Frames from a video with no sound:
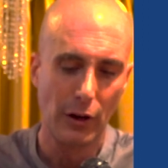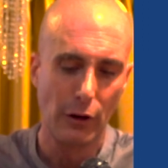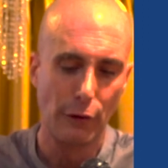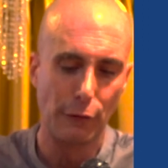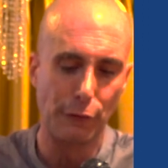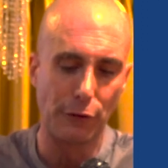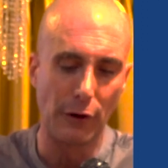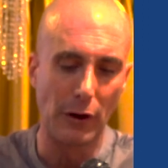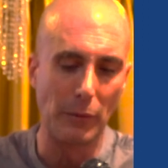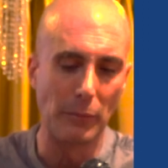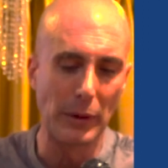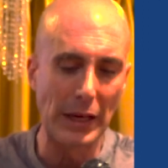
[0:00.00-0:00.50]

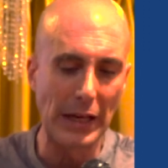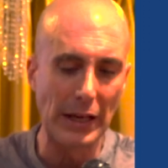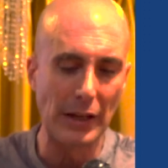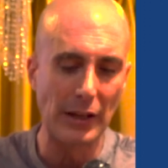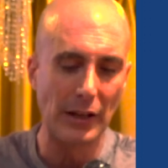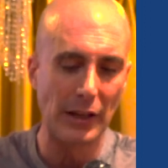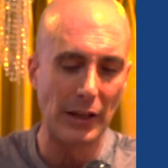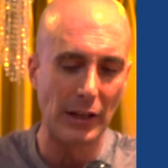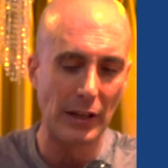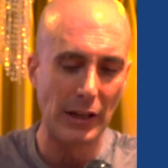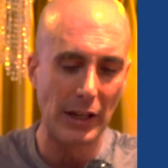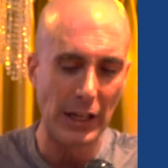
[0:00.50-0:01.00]
from
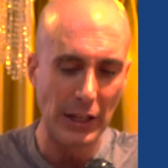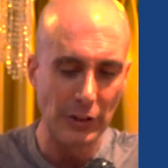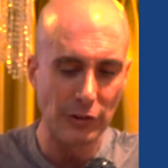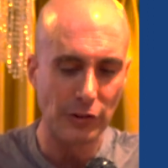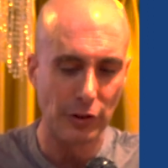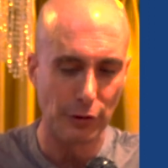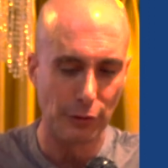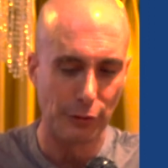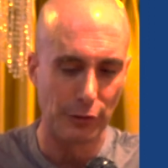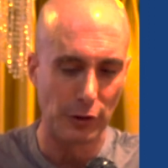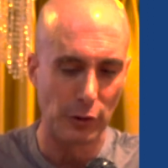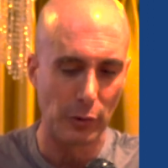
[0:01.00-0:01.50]

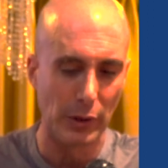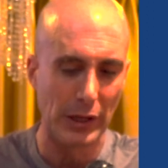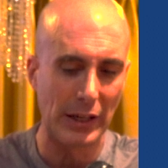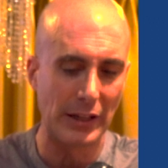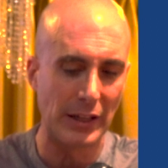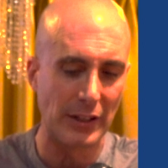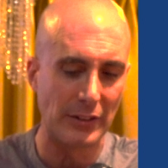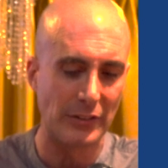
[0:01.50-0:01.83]
interviewing and